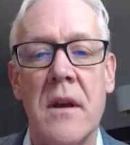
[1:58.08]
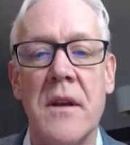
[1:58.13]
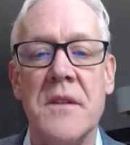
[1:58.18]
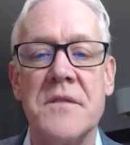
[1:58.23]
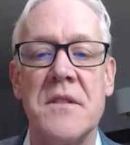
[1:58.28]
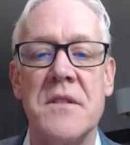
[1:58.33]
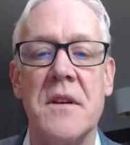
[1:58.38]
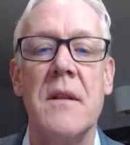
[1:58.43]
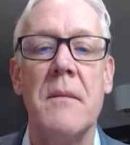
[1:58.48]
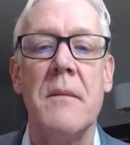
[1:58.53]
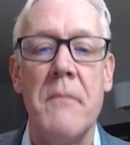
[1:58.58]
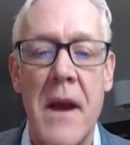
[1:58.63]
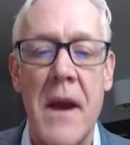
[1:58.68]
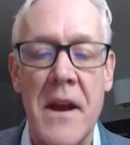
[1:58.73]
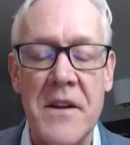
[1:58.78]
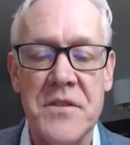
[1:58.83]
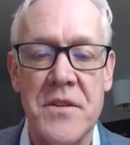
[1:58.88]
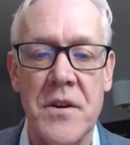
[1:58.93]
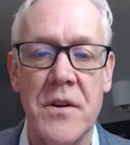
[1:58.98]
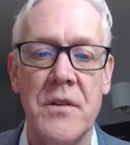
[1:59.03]
is in the
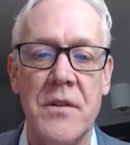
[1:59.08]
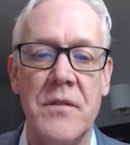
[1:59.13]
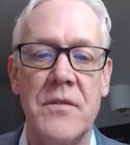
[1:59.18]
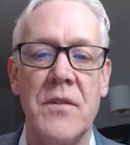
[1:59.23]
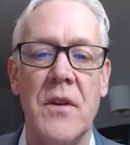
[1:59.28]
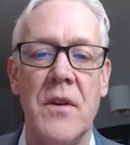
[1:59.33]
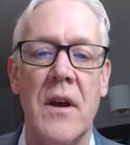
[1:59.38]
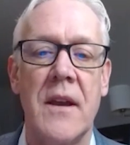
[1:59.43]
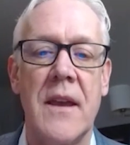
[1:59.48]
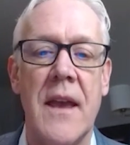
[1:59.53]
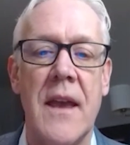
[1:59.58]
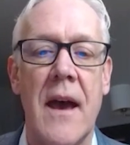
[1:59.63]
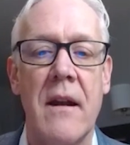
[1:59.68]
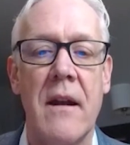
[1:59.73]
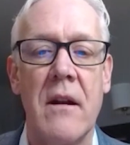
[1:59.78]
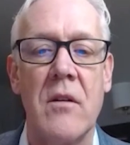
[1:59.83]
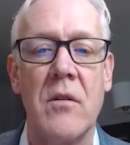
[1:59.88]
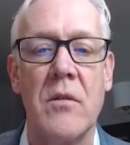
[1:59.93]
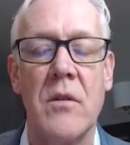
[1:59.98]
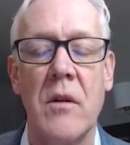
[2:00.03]
measured
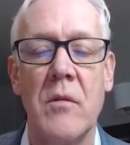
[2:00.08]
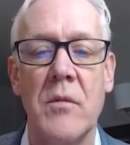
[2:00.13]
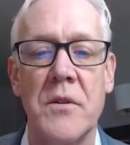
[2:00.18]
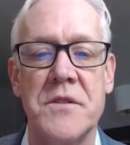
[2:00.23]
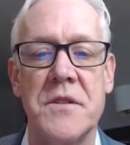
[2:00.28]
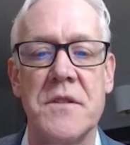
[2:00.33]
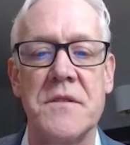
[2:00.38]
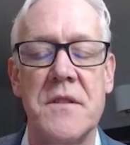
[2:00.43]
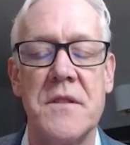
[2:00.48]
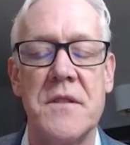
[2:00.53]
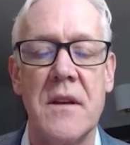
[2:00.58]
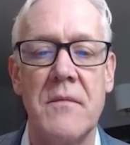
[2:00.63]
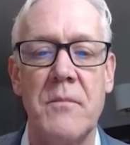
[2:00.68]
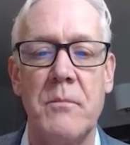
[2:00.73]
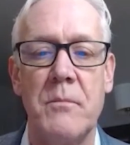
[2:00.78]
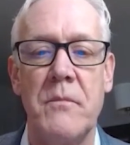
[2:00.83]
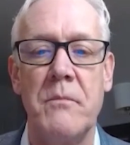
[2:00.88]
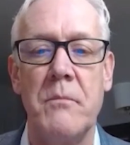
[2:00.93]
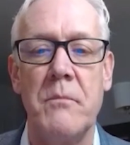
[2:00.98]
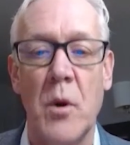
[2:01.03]
category, which is
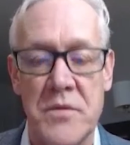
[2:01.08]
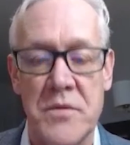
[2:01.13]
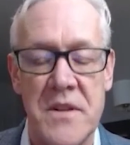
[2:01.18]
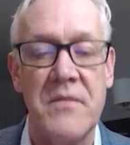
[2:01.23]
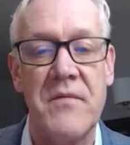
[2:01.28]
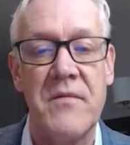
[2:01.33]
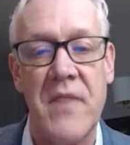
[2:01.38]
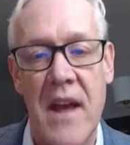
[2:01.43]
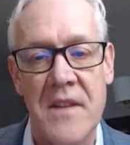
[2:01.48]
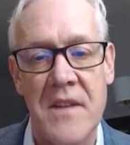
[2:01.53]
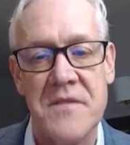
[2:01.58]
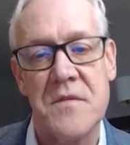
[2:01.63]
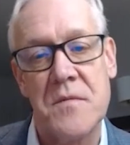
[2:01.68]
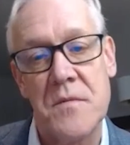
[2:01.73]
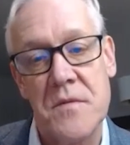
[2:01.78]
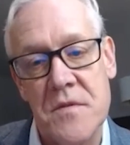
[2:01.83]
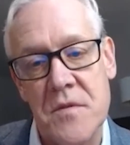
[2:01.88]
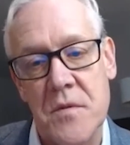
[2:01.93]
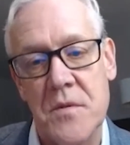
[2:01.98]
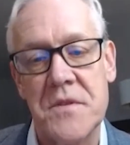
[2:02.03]
the most advanced
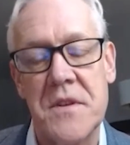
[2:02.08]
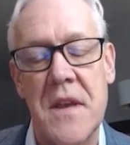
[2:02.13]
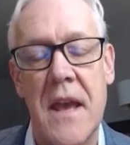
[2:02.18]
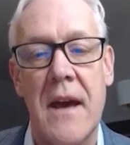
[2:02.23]
resource